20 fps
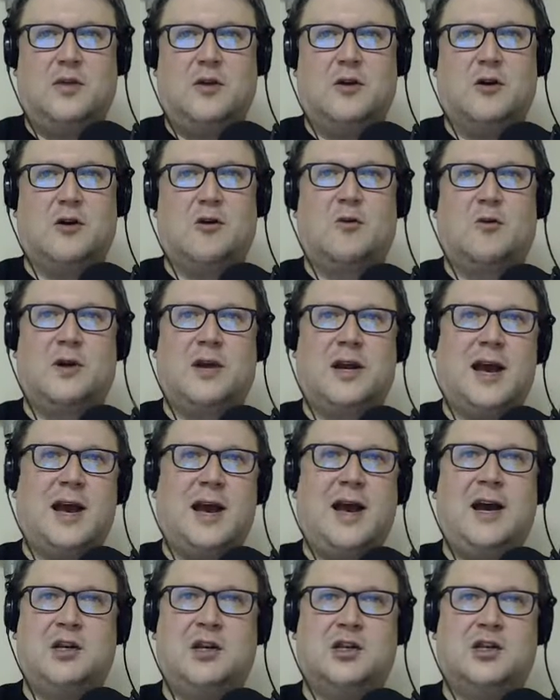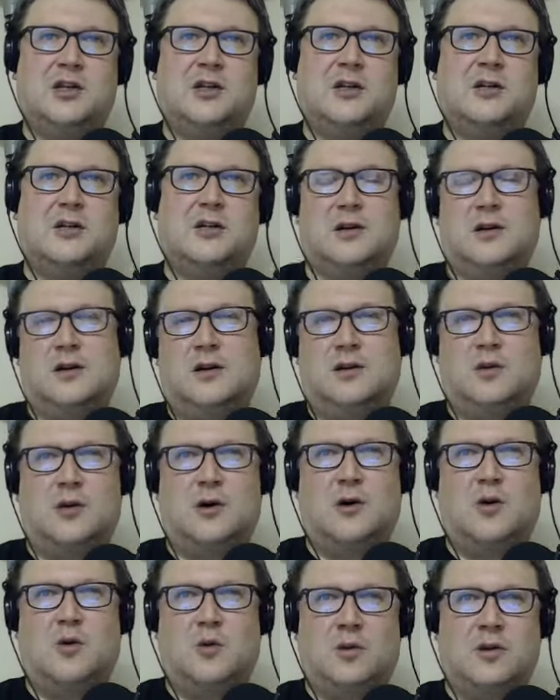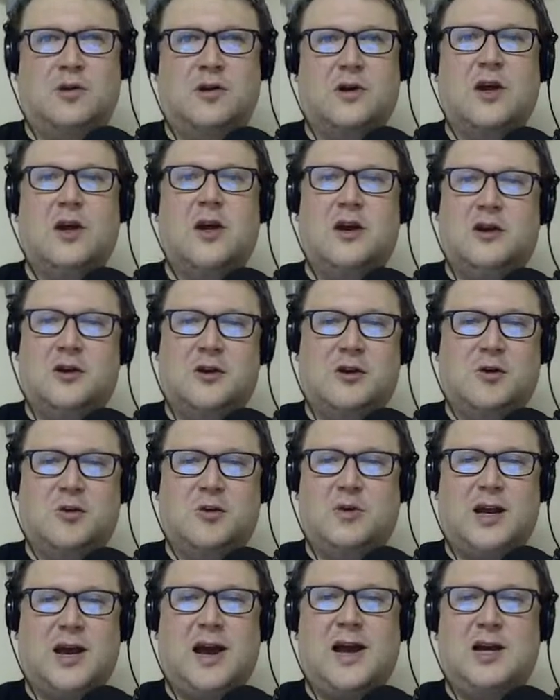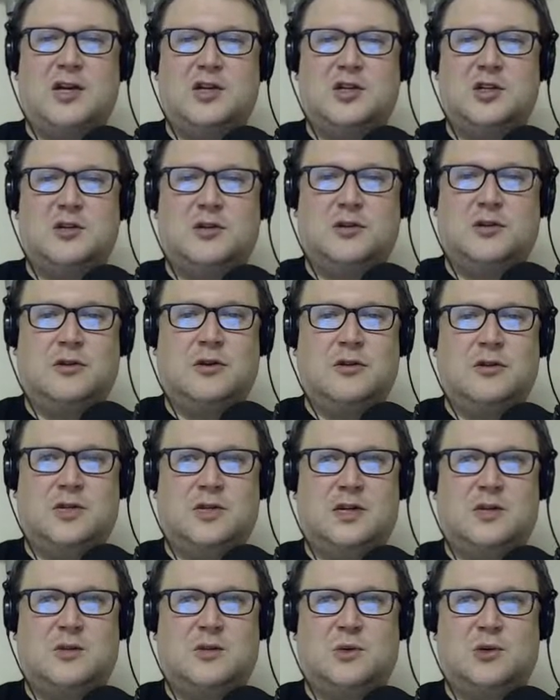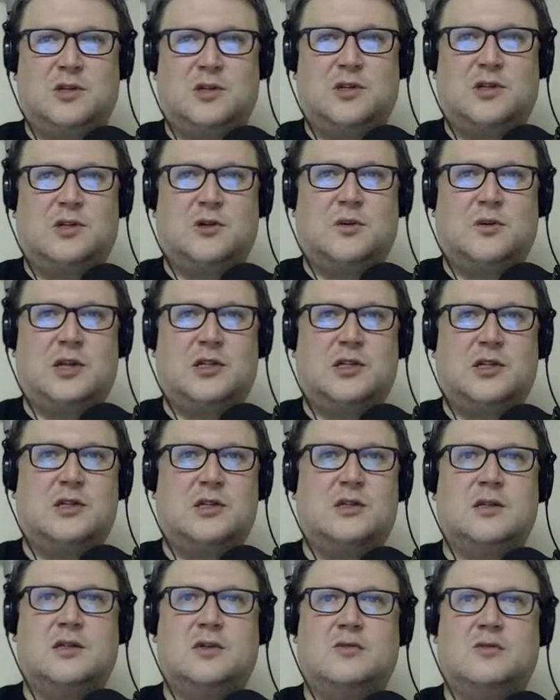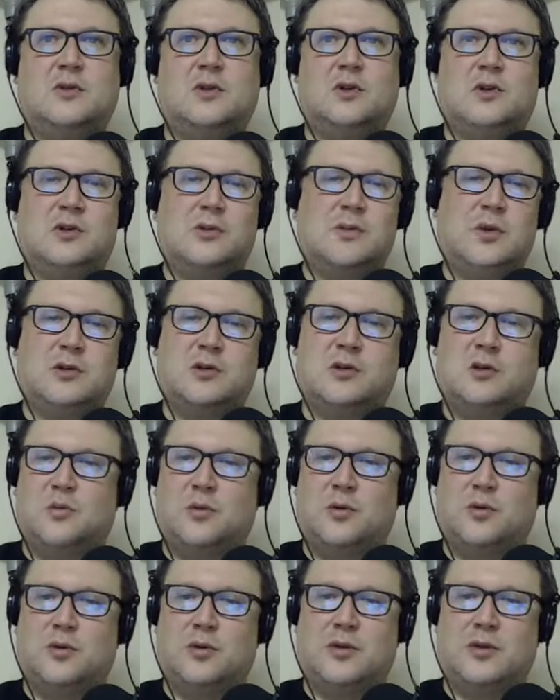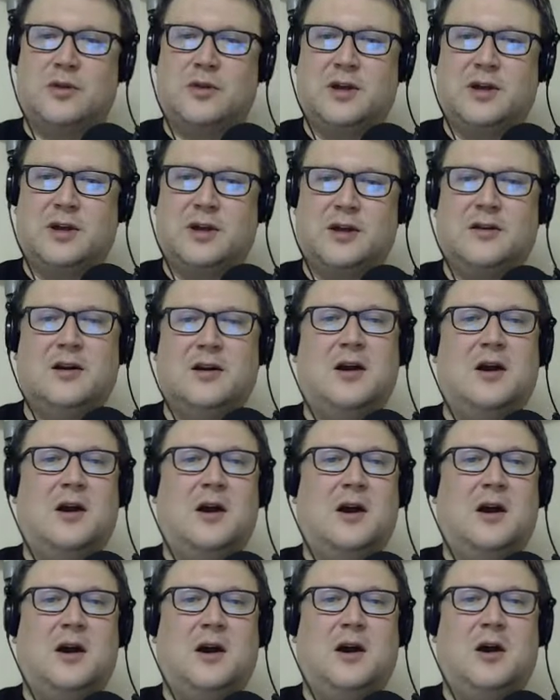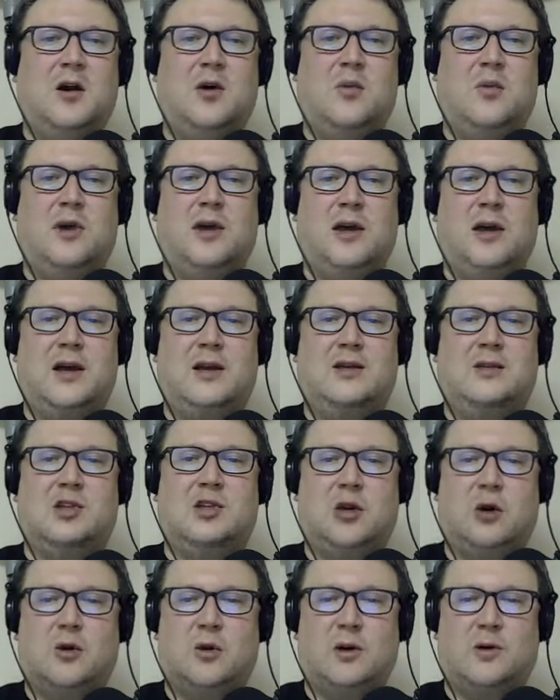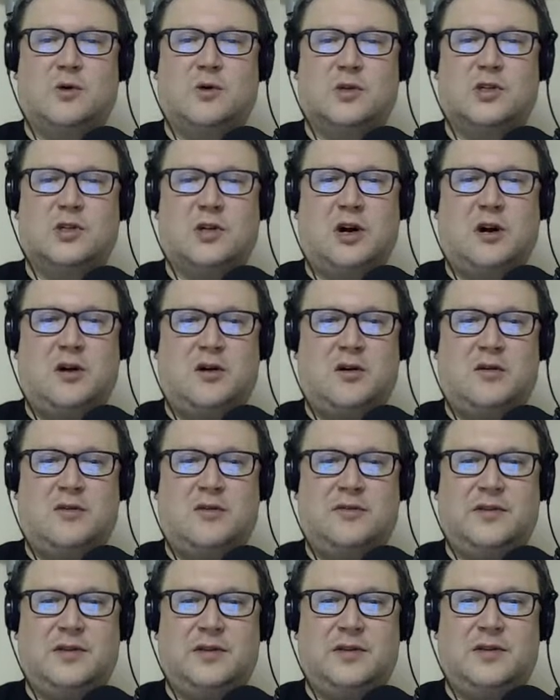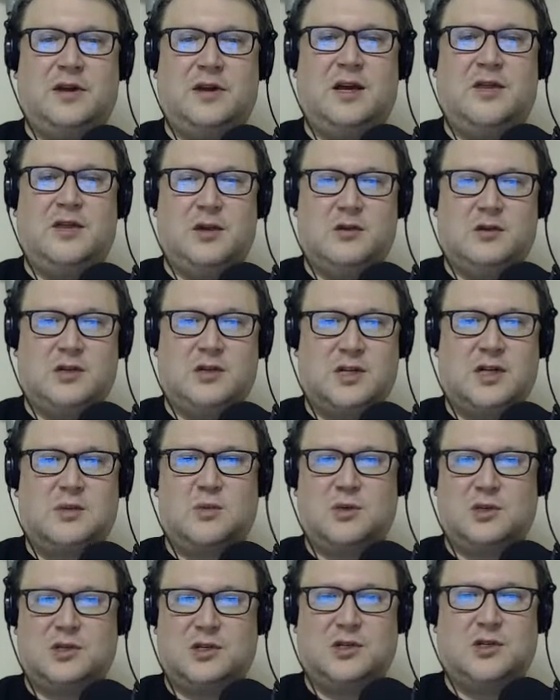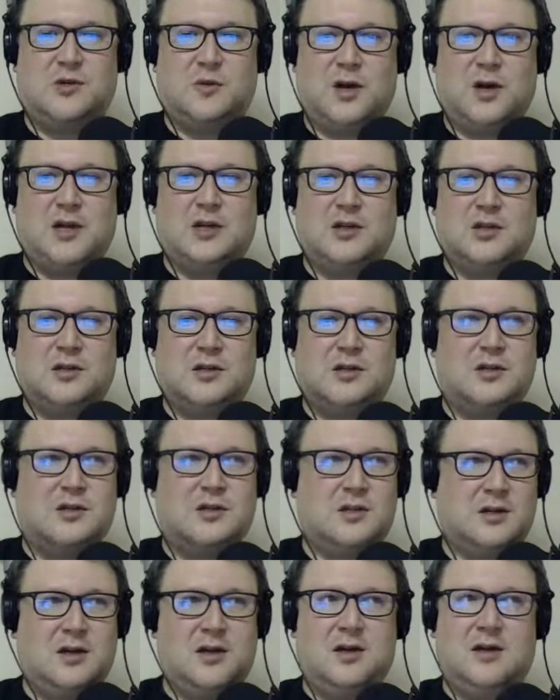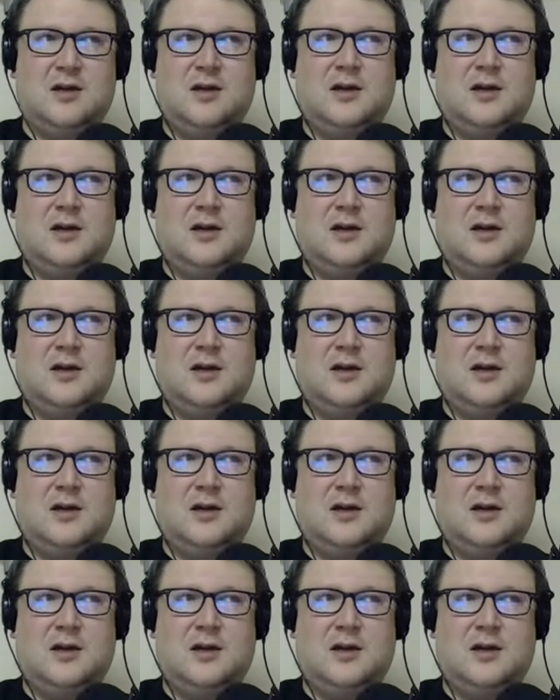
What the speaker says: your reaction, another R word, your reaction to those desperate situations is really the most important thing. And showing resolve in those desperate situations,